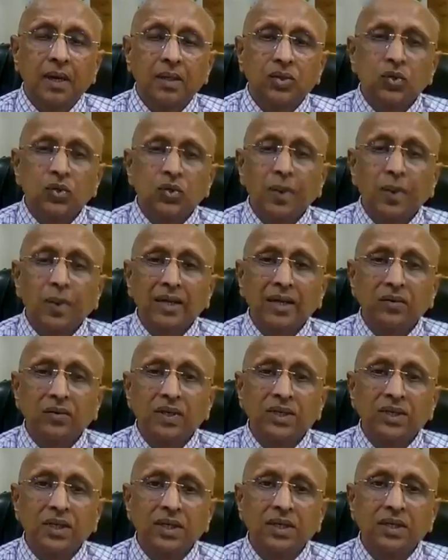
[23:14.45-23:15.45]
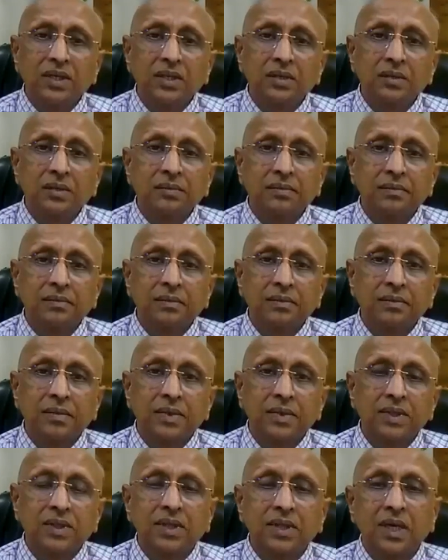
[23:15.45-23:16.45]
So my question is,
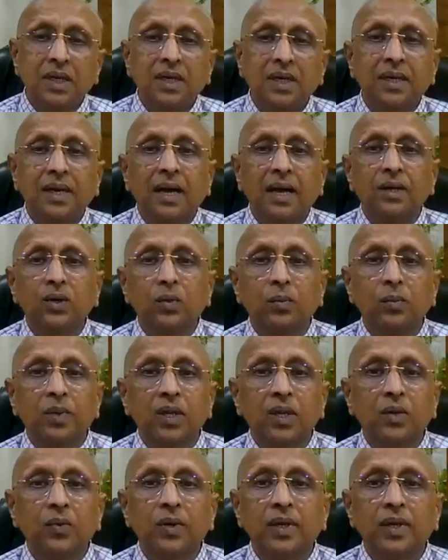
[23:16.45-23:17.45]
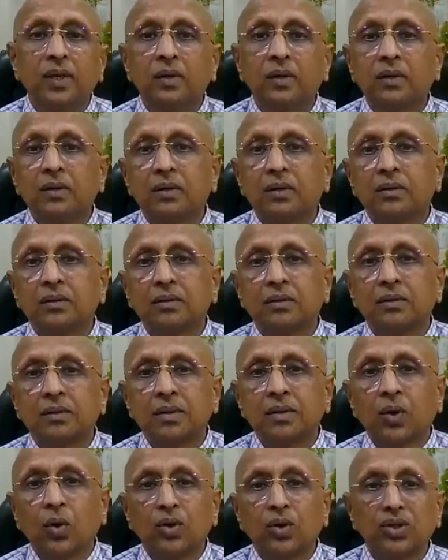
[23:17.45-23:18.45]
sir, can you believe in
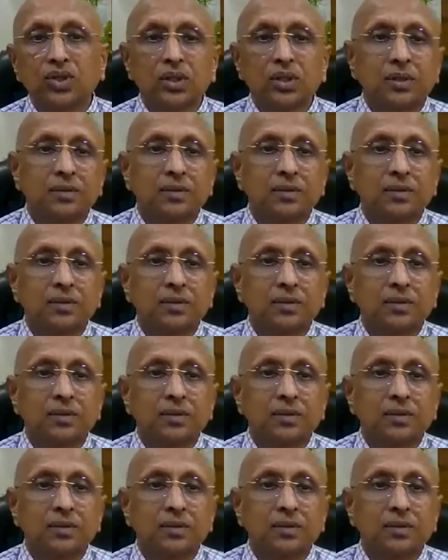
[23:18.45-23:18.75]
a ghost?